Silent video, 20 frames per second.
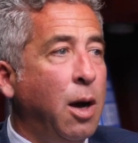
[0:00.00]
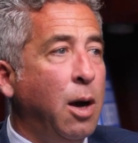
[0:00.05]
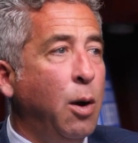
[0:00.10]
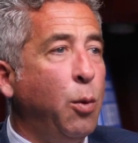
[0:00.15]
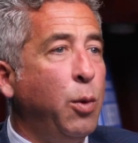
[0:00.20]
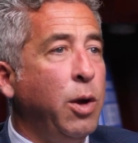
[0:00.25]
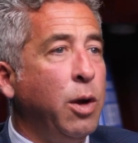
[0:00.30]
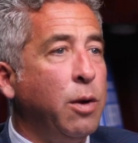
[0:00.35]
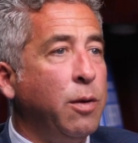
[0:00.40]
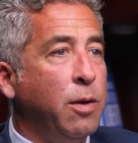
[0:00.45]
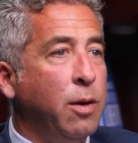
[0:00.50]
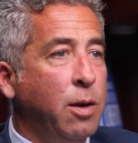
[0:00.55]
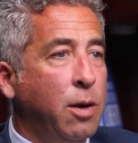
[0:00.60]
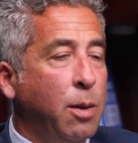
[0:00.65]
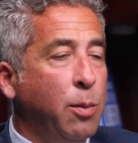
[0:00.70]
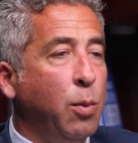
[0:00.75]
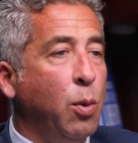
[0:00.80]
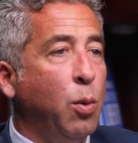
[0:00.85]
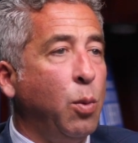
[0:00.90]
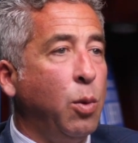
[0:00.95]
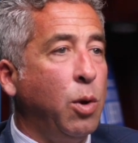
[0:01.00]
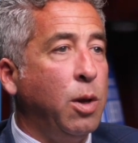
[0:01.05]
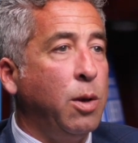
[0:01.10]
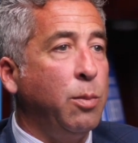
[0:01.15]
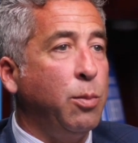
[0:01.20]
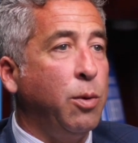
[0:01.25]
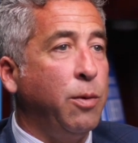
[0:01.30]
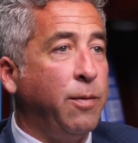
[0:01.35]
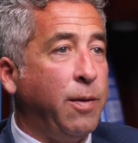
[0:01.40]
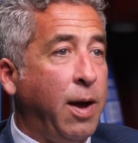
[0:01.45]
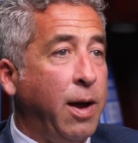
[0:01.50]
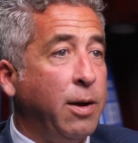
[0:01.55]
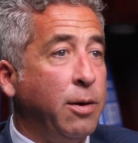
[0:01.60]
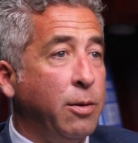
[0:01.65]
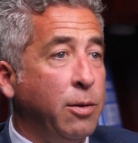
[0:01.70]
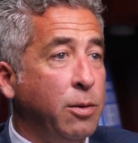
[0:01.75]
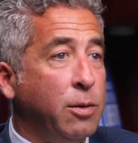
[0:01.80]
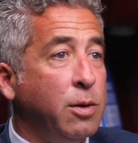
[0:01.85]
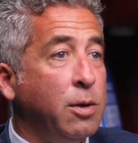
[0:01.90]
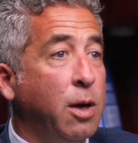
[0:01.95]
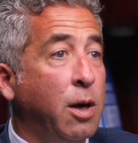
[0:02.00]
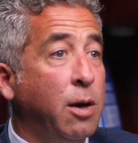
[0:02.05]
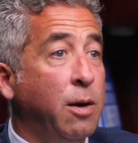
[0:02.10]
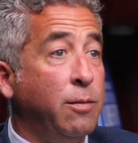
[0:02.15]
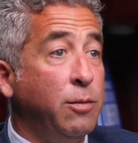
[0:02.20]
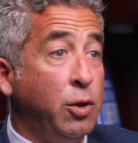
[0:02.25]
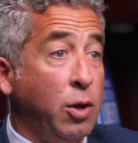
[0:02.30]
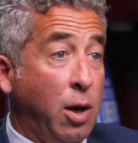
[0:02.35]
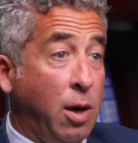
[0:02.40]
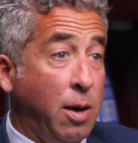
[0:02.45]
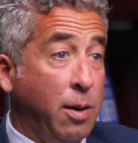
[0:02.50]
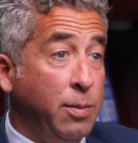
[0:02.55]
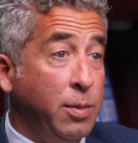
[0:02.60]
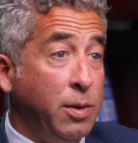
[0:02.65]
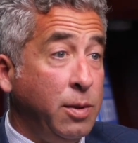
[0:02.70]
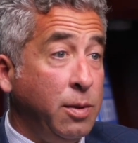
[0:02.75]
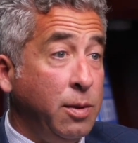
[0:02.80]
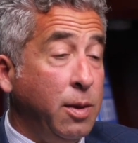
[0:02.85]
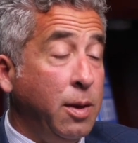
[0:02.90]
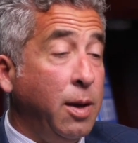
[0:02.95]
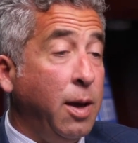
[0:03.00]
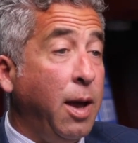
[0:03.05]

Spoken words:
We are the number one providers of jobs